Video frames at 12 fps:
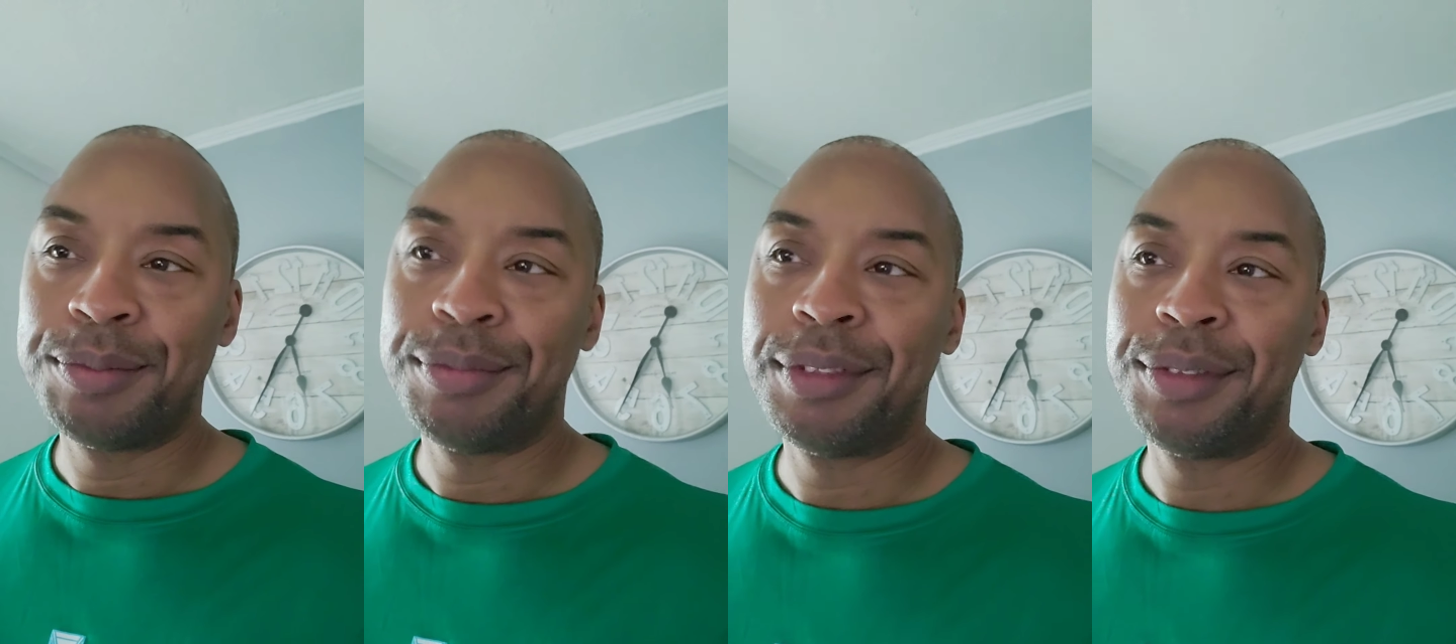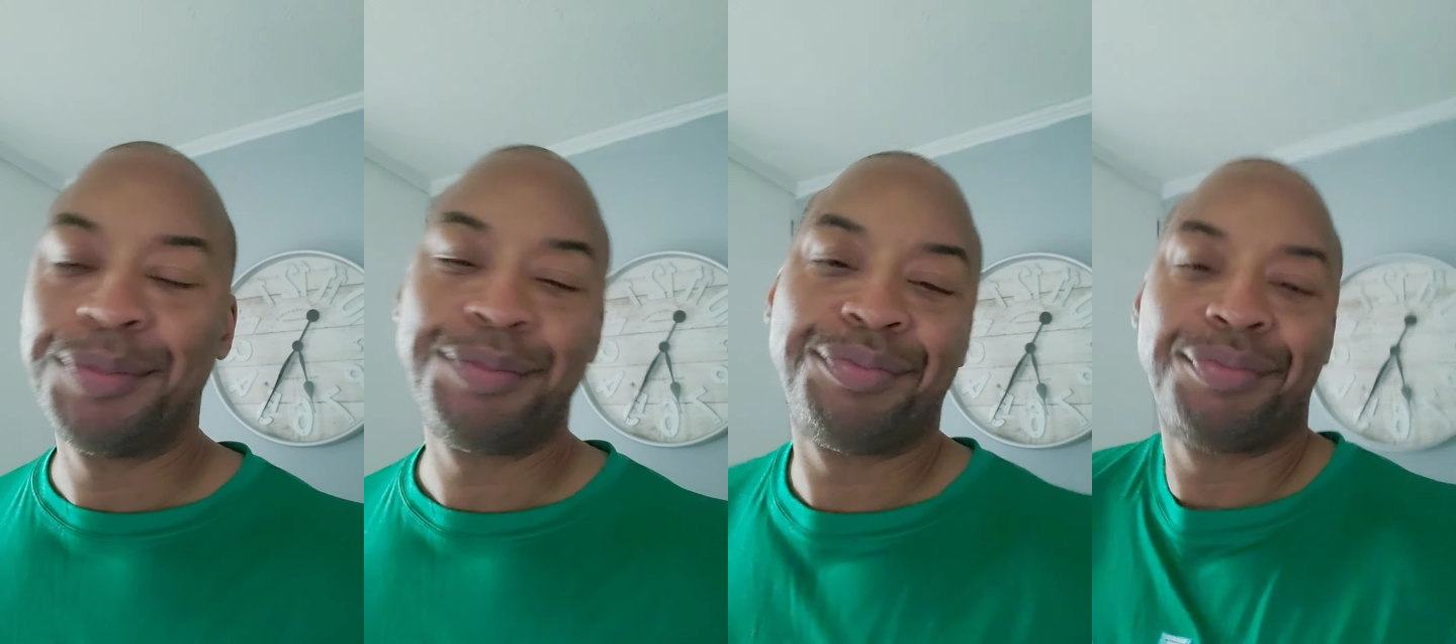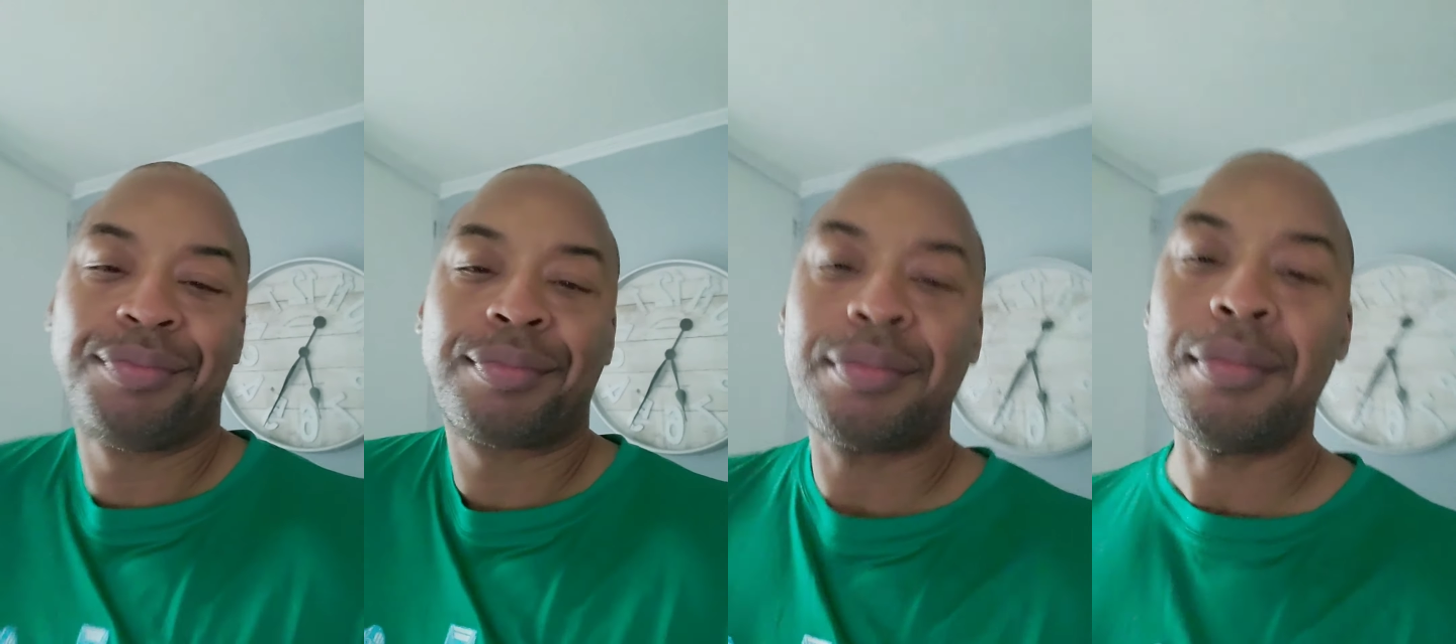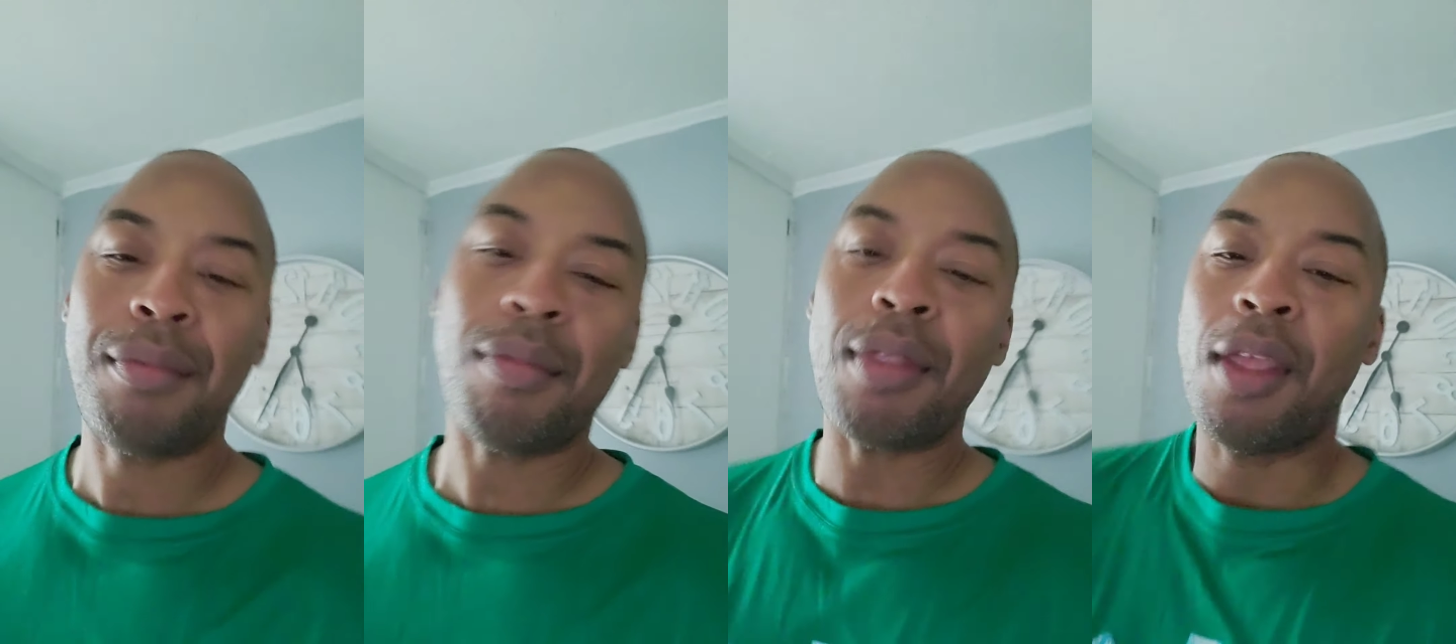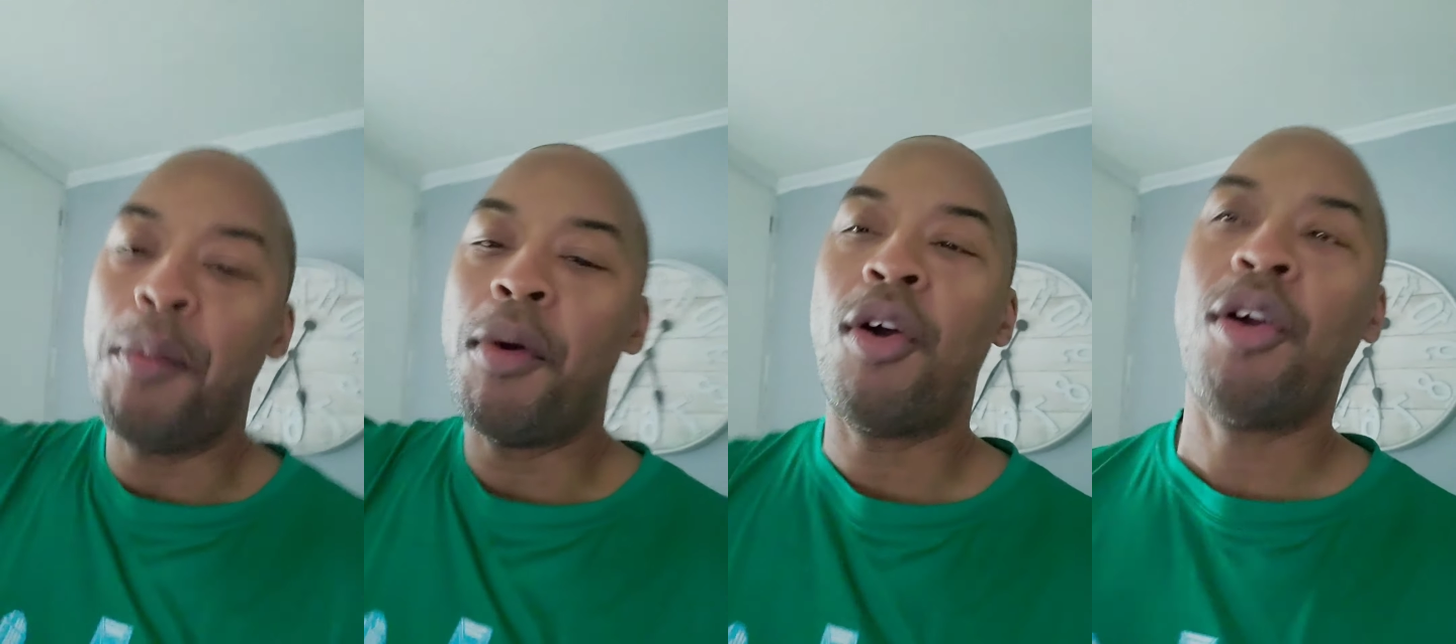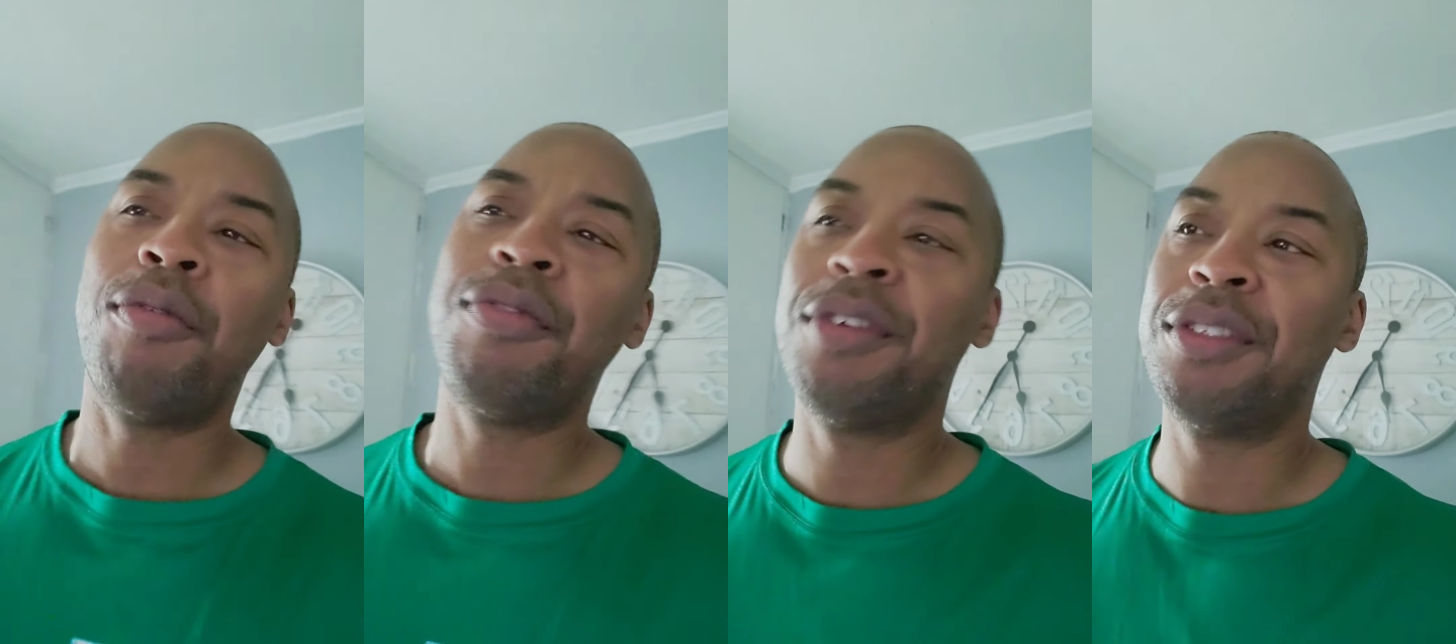Mm. And my
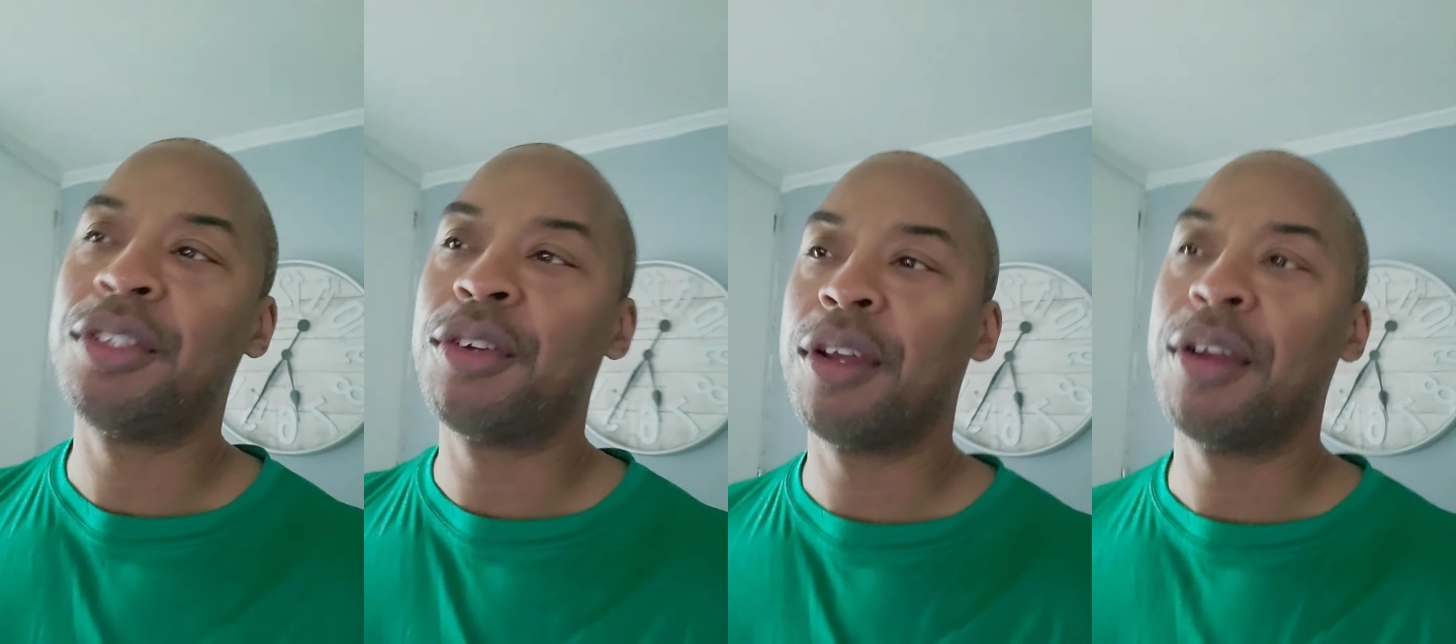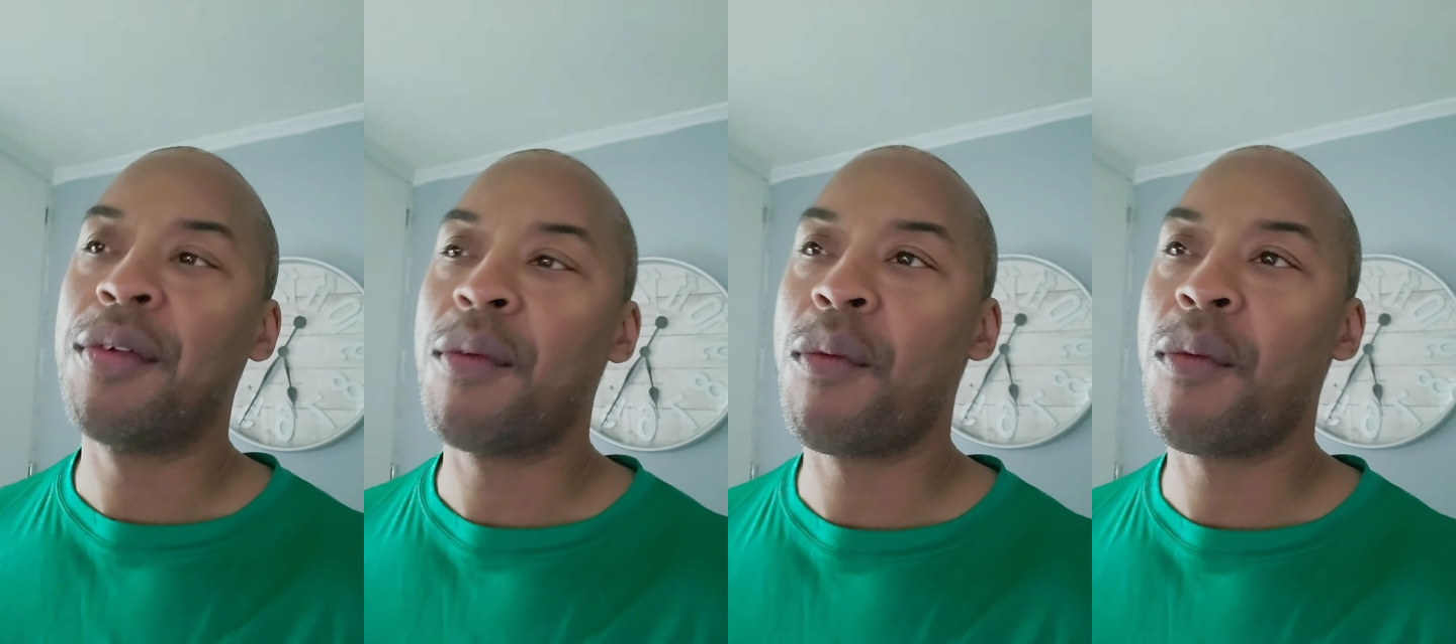arm feels okay,